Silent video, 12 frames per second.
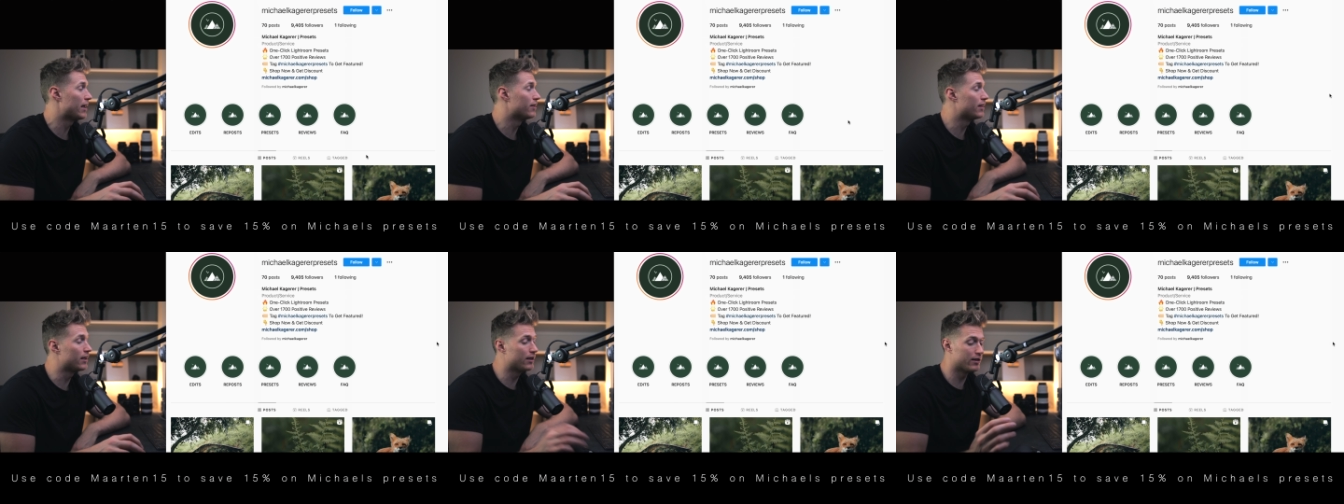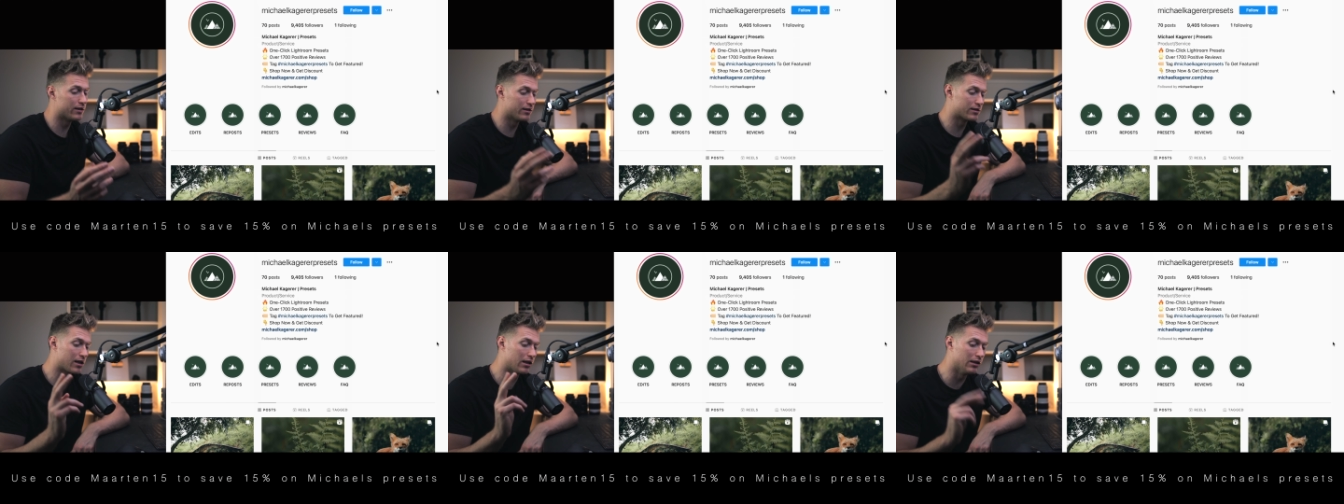and there
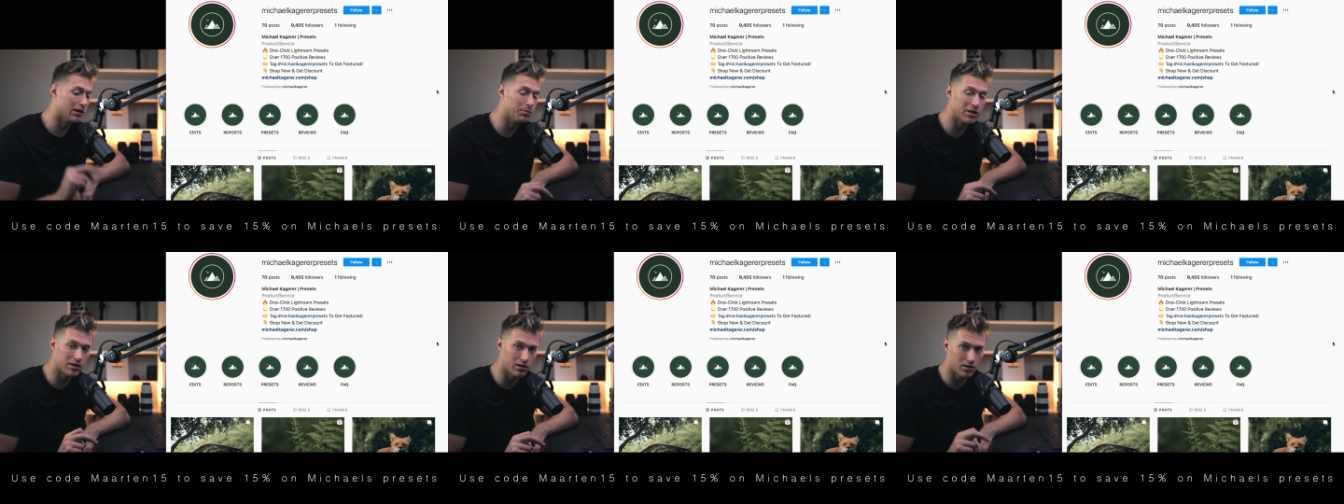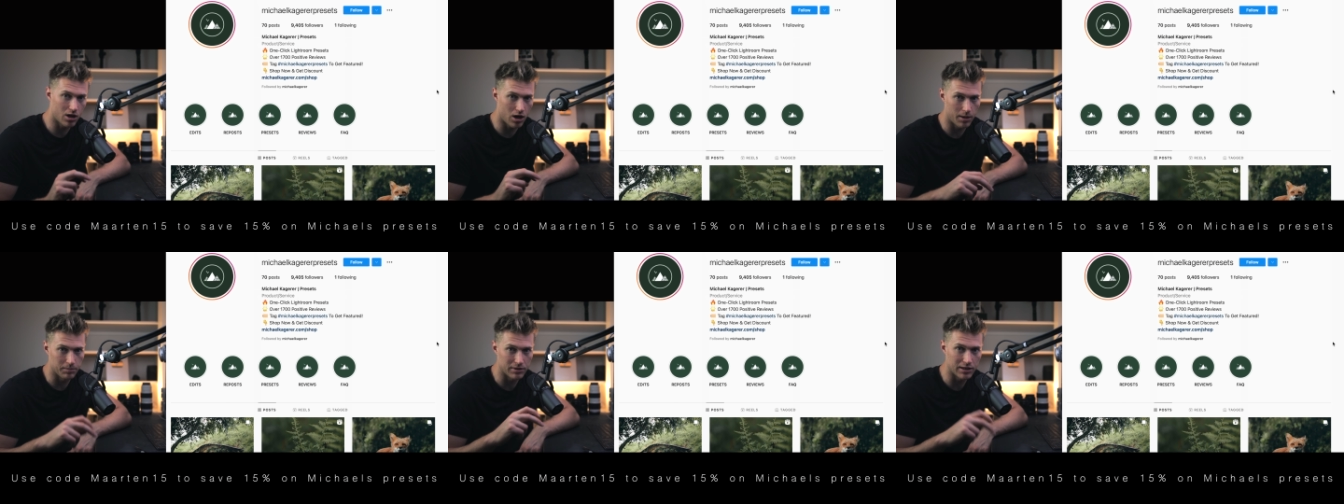is a limited
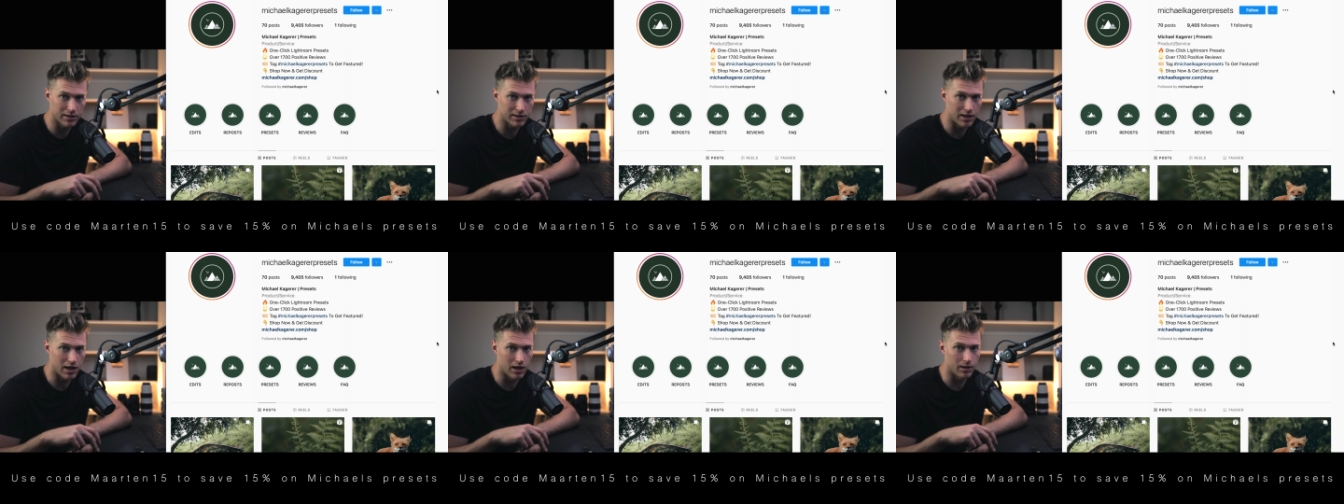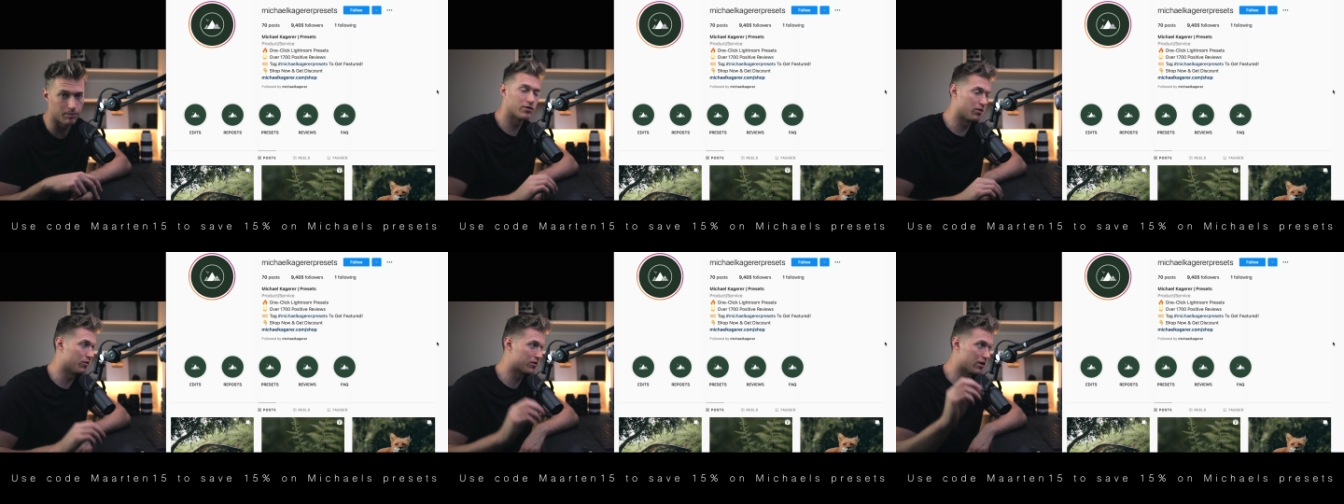time discount.
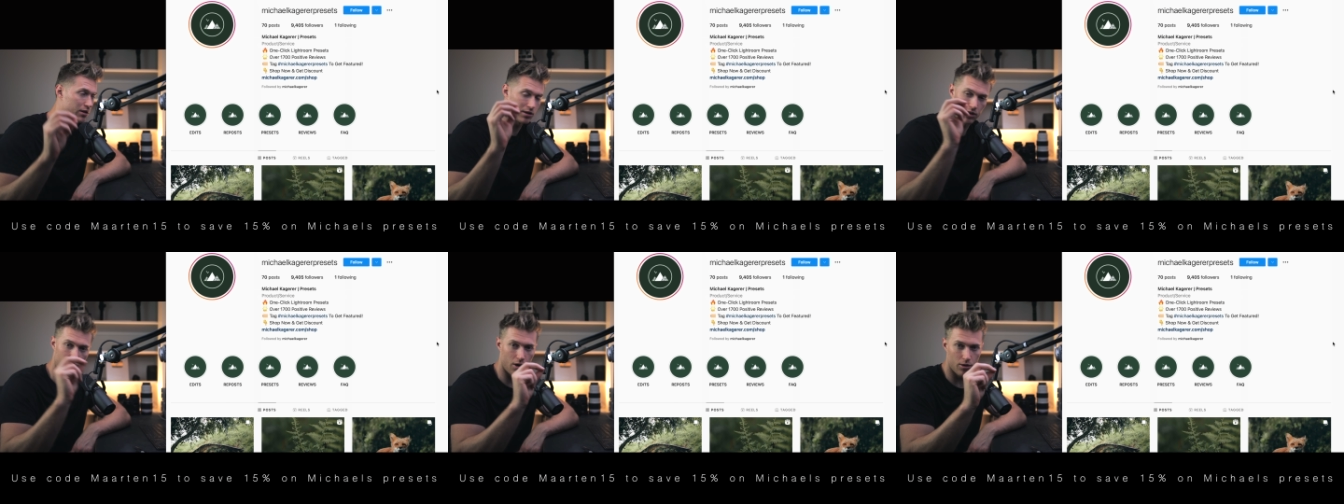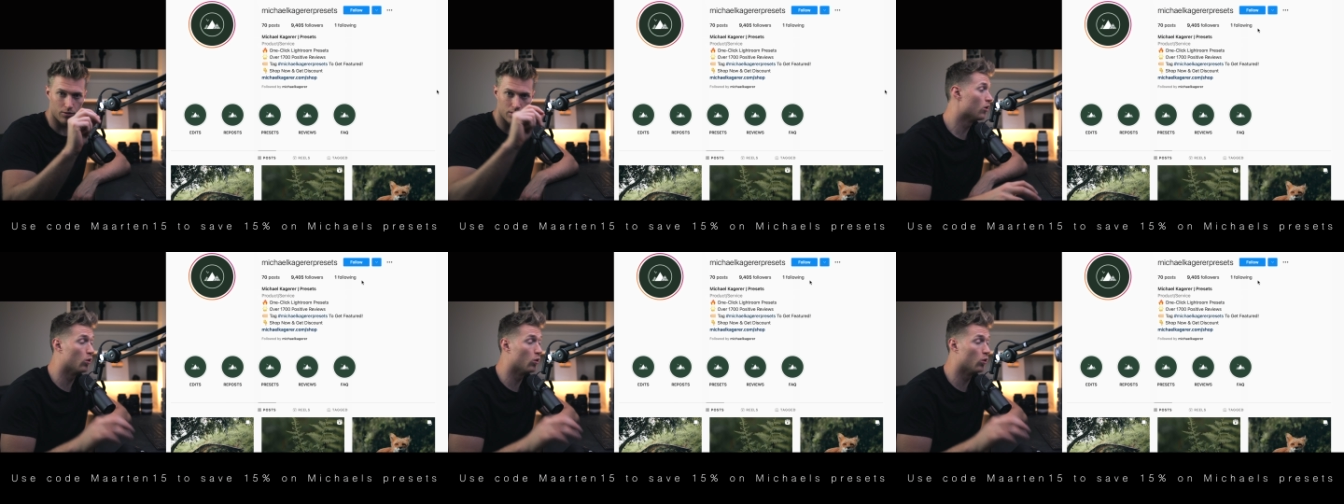So use this code.